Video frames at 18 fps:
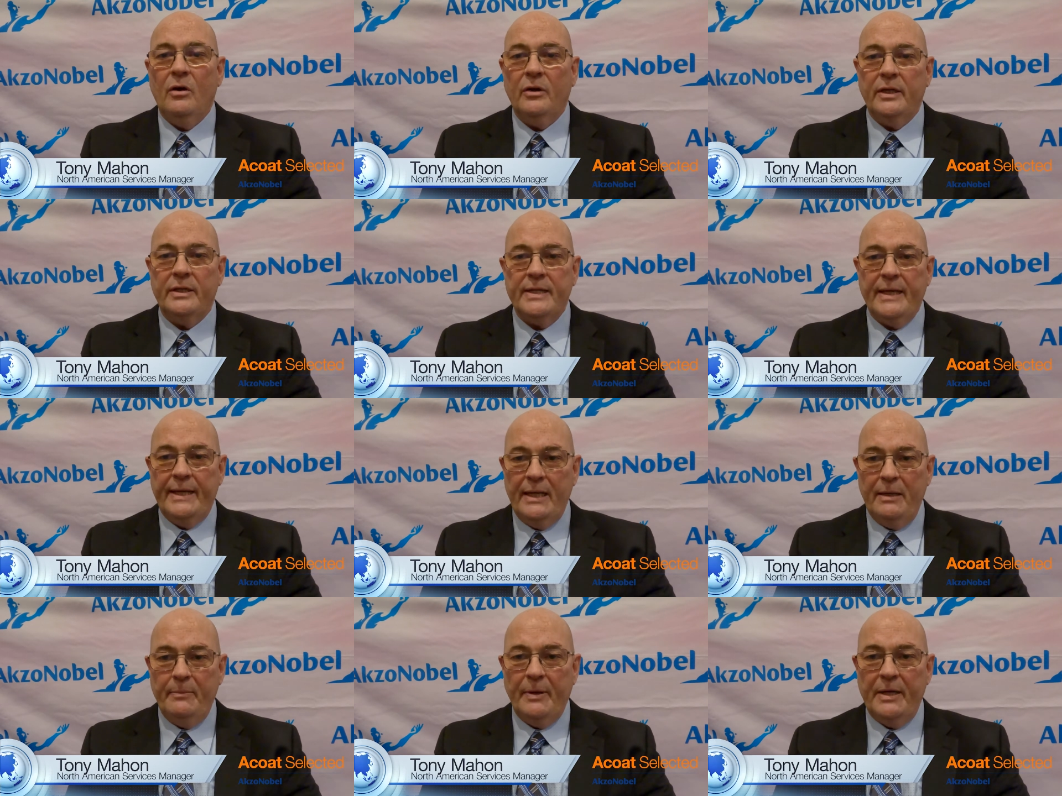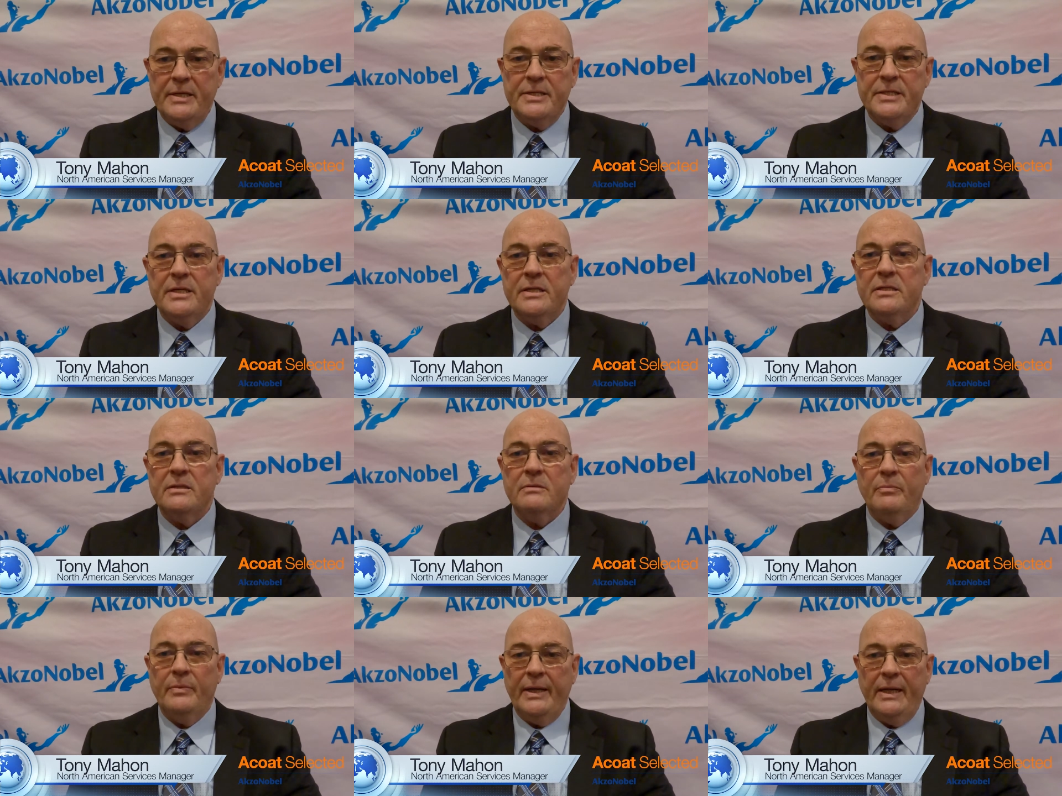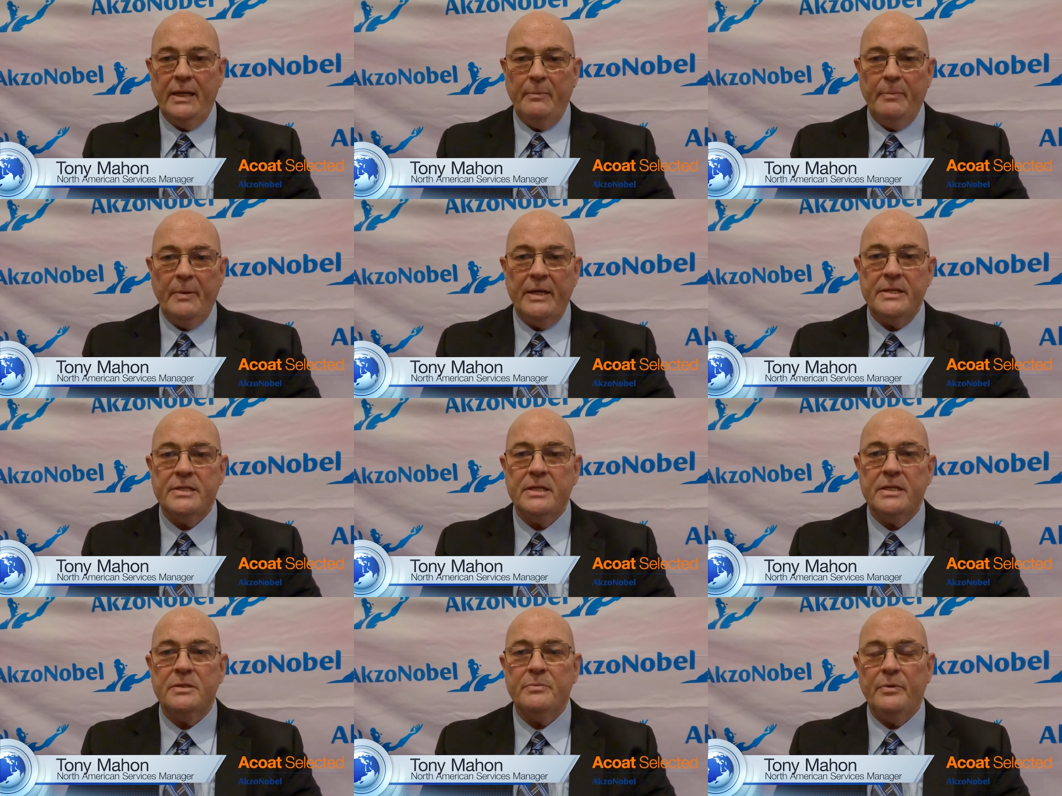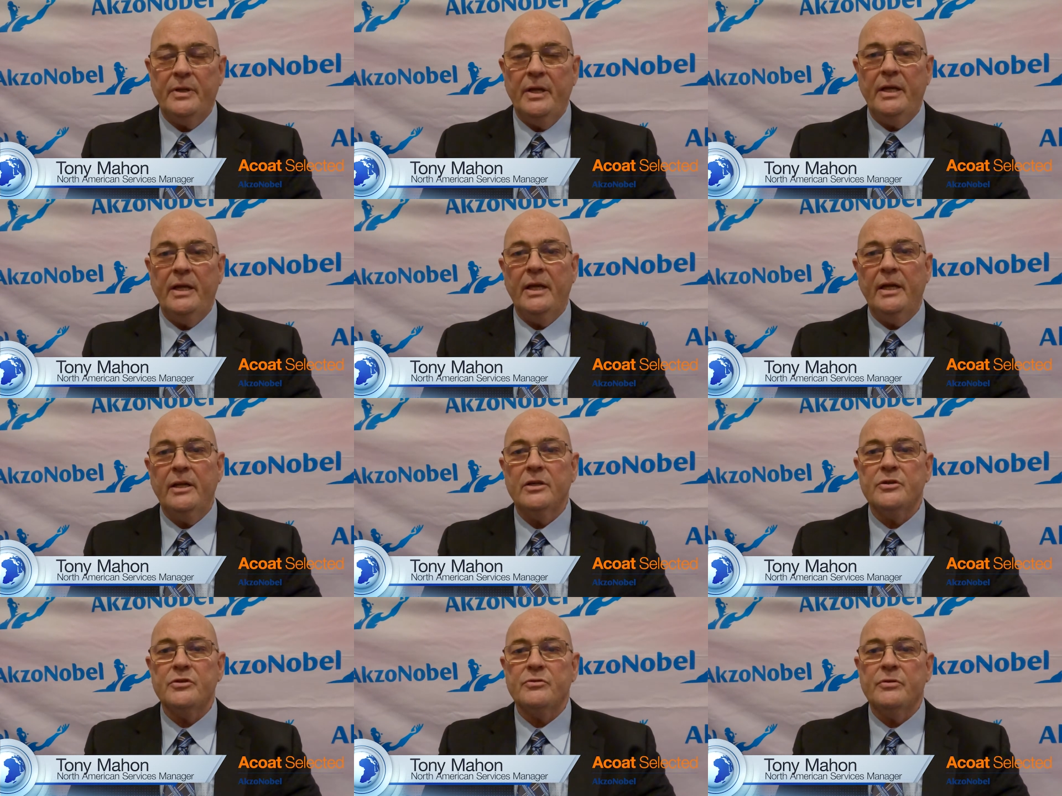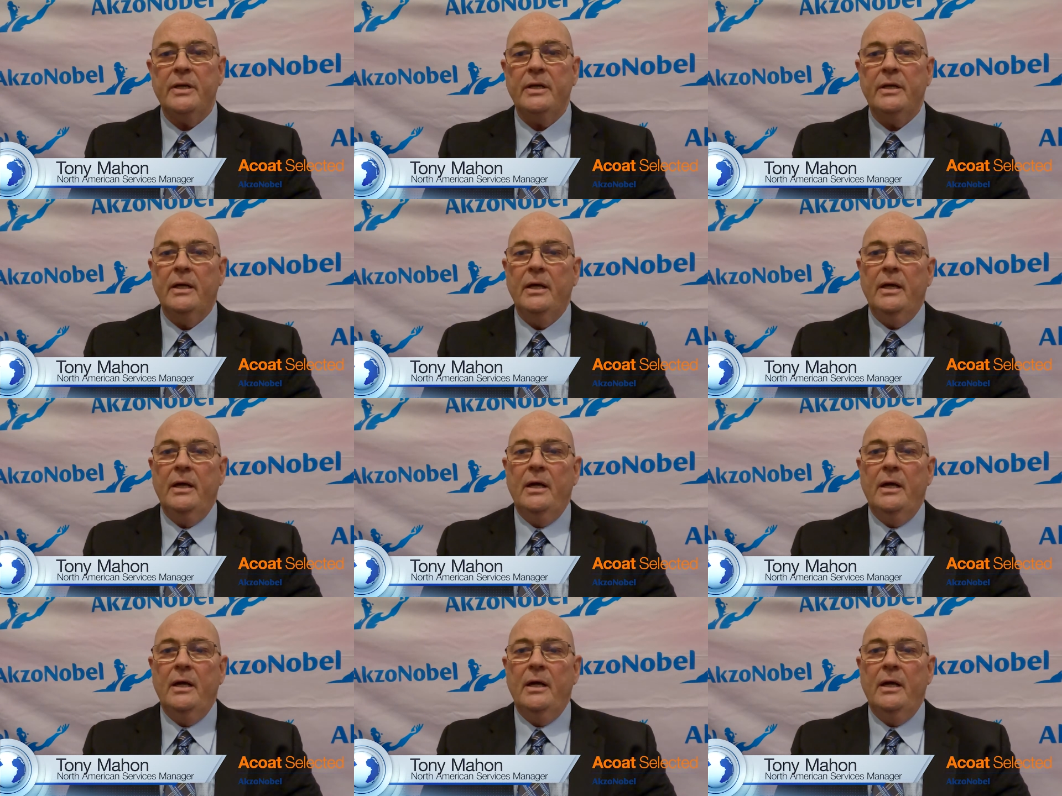on a daily basis, weekly basis within the industry.